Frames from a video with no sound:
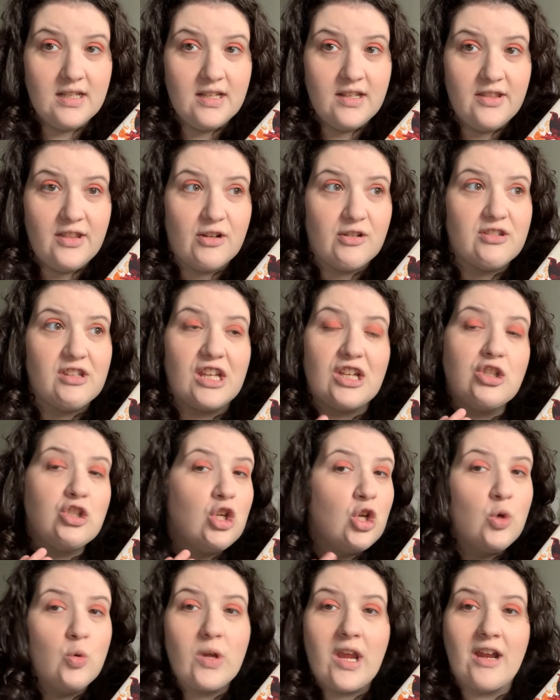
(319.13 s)
There's like
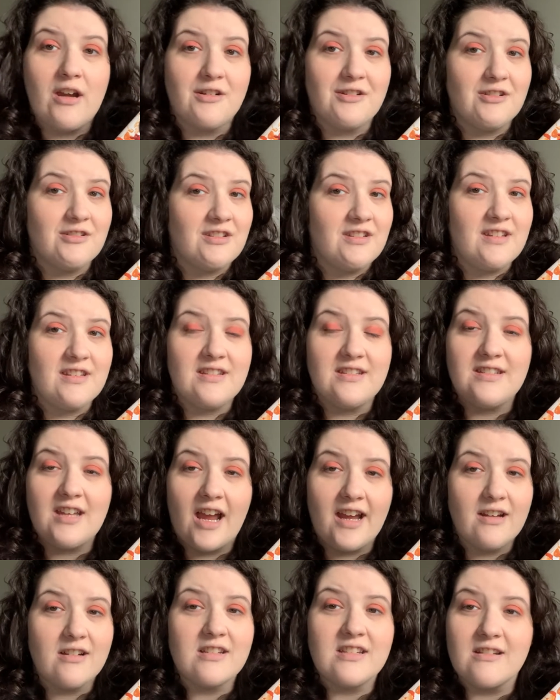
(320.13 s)
2 characters in this
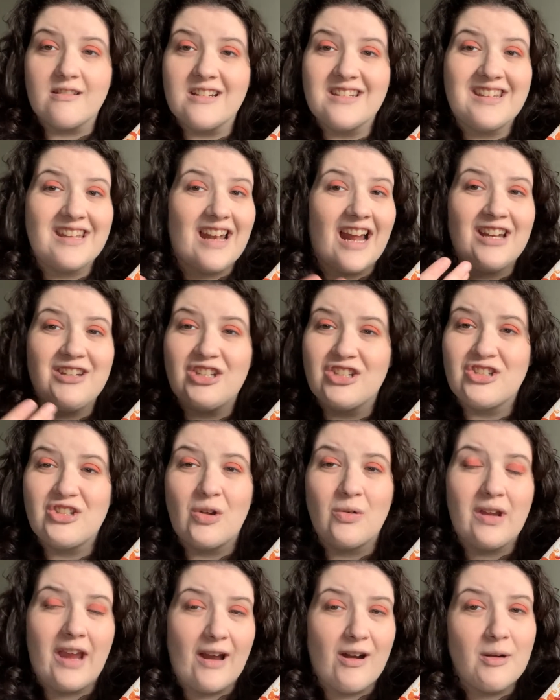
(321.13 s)
entire series that I just don't
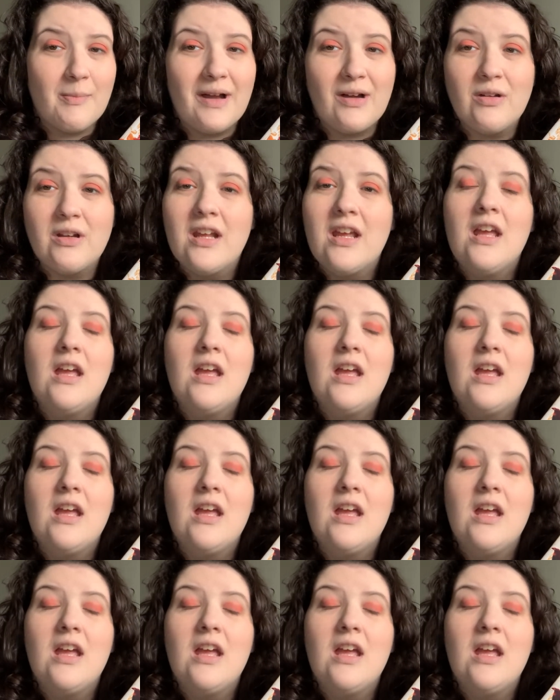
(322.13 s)
care about,